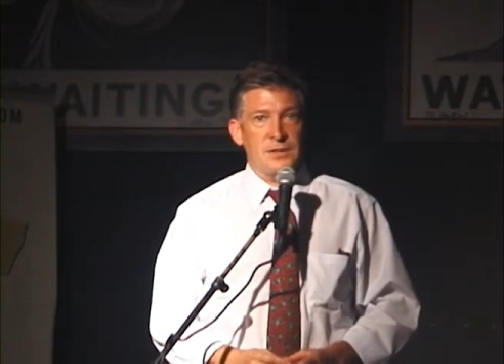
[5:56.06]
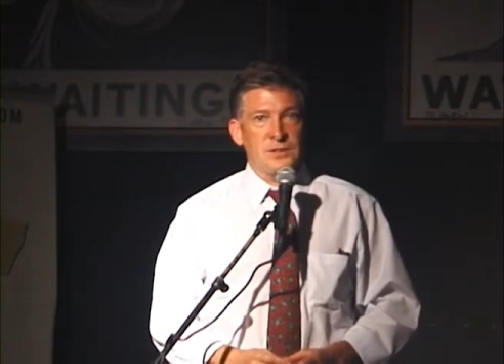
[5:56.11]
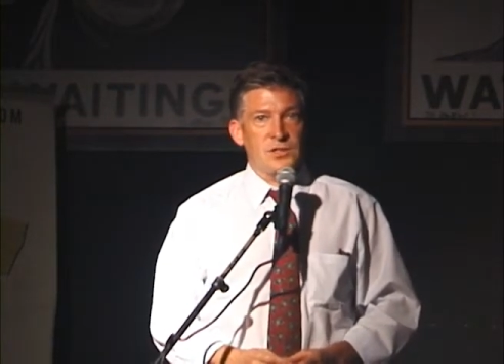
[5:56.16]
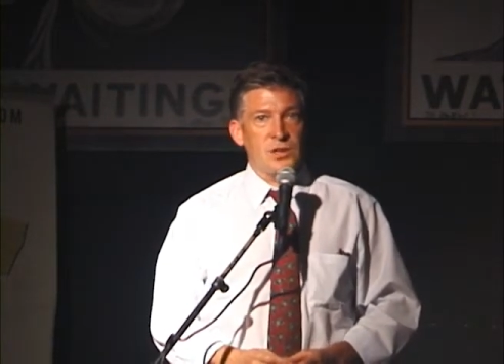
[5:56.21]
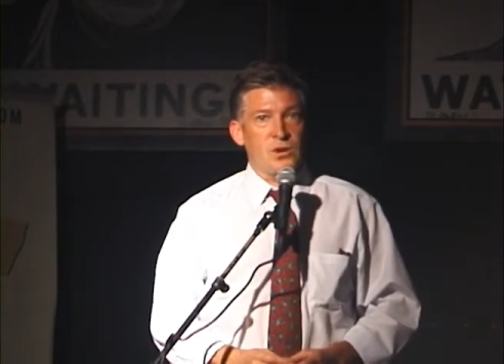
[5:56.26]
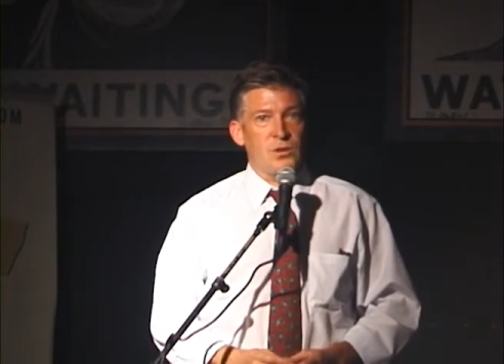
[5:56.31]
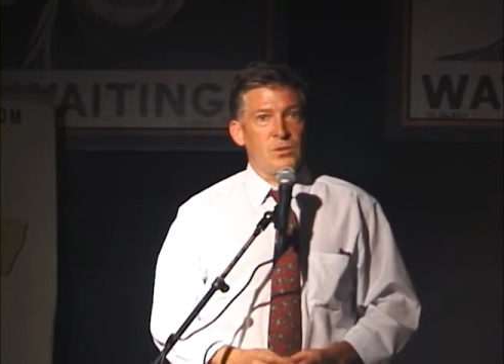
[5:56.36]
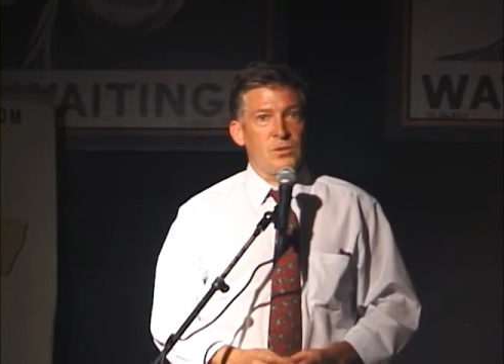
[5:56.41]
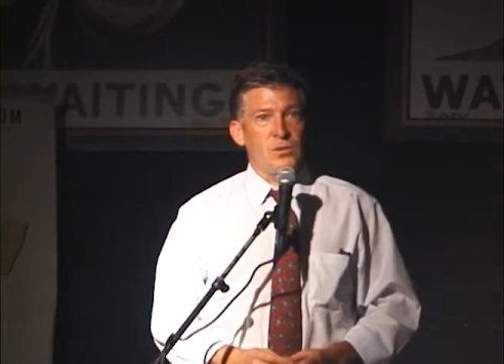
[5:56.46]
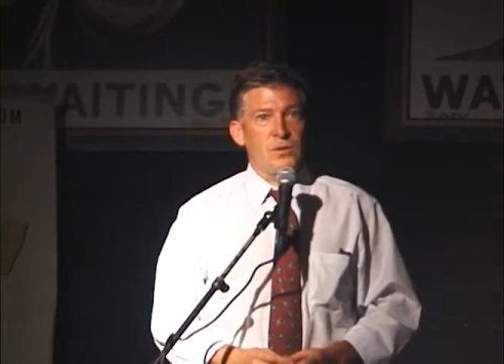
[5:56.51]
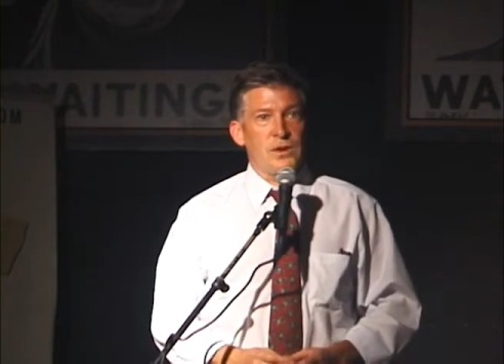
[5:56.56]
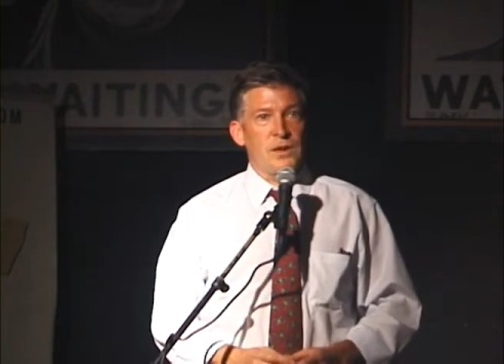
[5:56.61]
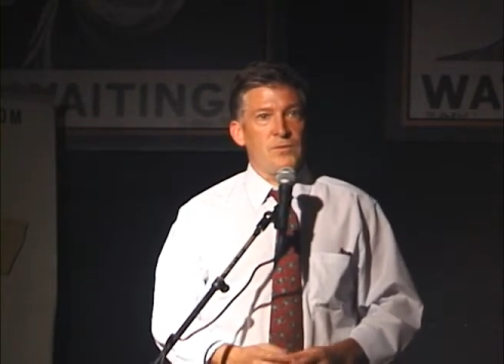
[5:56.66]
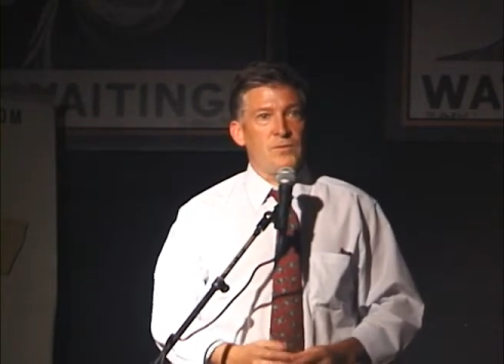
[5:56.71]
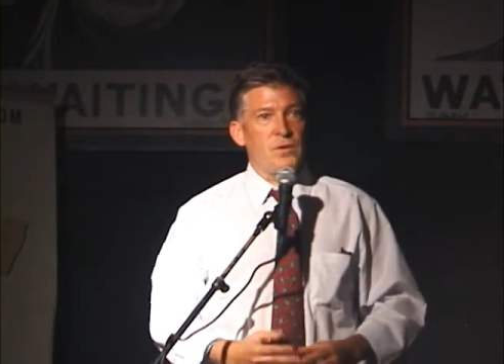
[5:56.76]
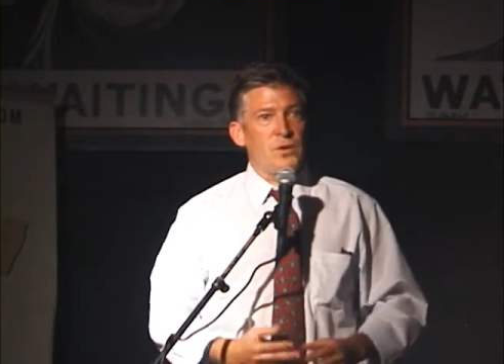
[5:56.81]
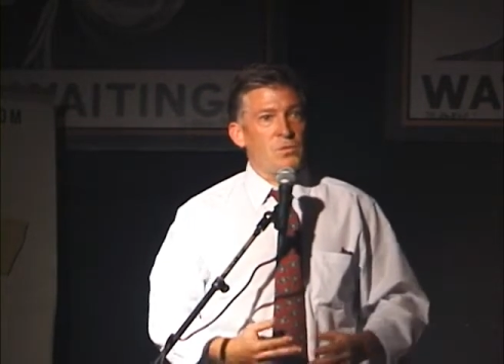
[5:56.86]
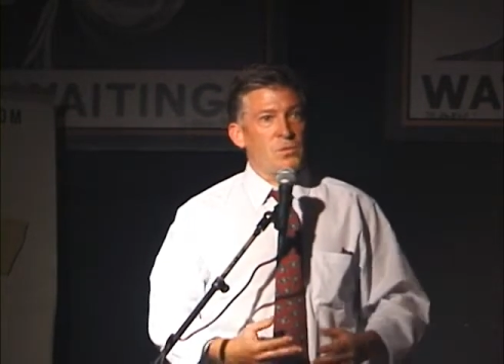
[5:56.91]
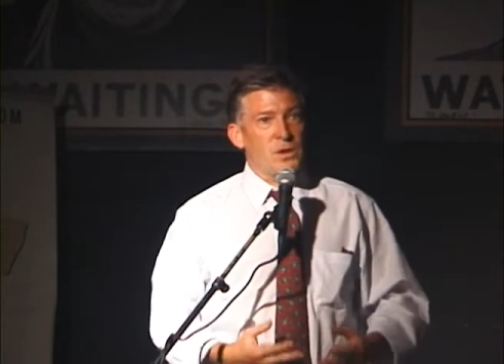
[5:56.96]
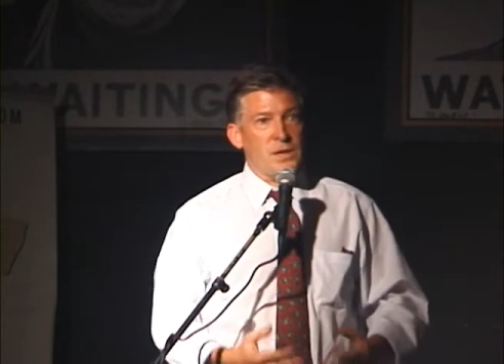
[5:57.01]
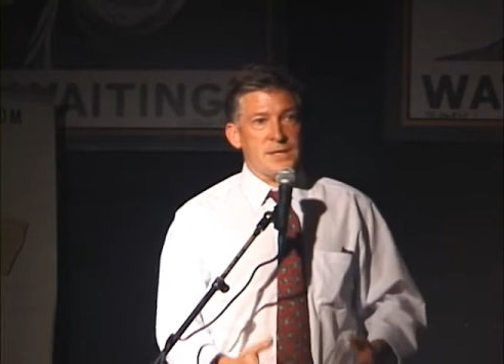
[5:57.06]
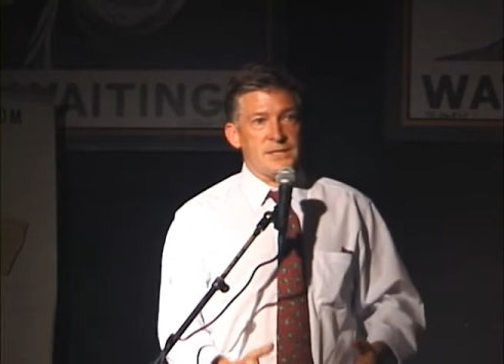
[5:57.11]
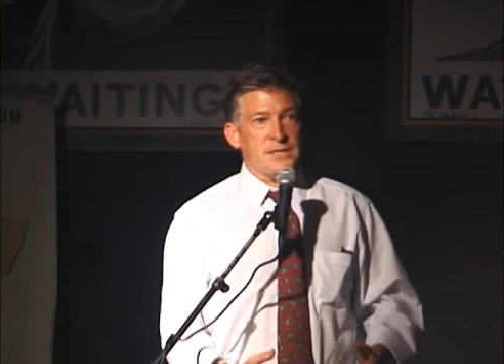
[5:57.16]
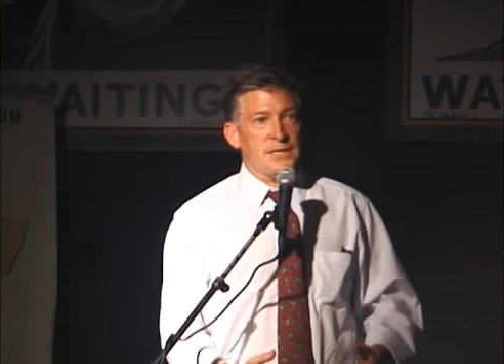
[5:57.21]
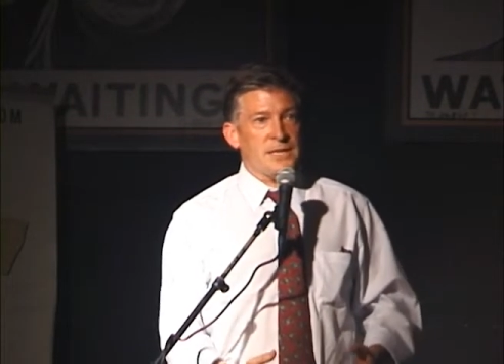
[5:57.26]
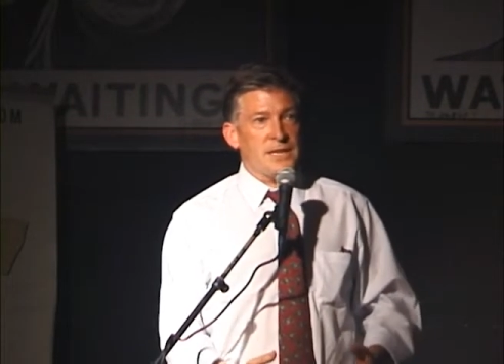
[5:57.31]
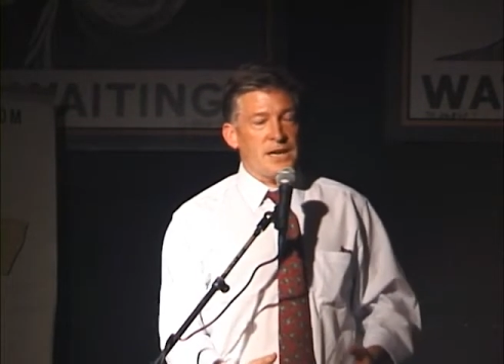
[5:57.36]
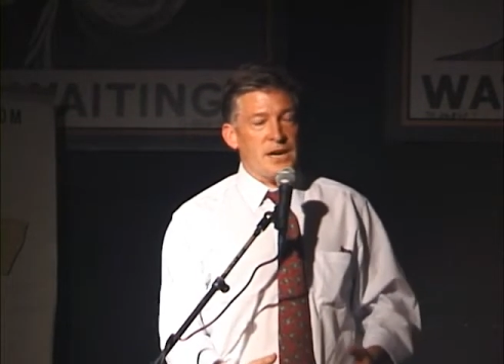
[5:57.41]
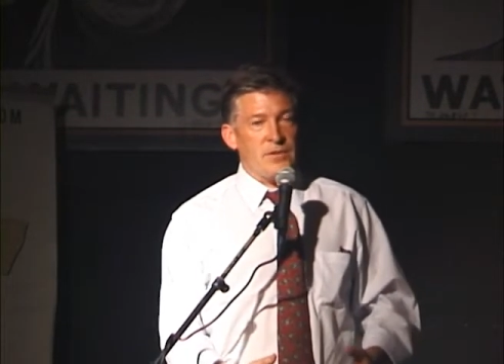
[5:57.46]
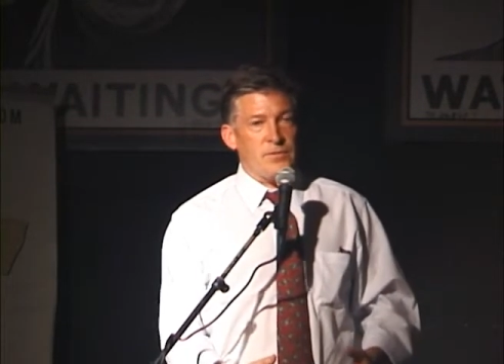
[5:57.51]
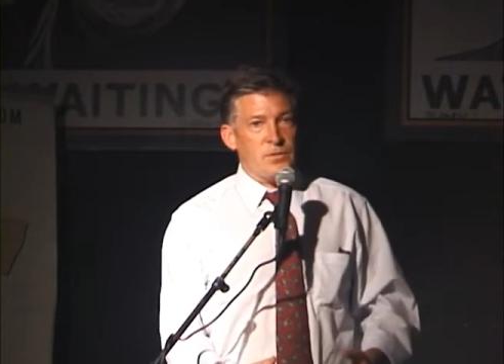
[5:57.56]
So if you want to see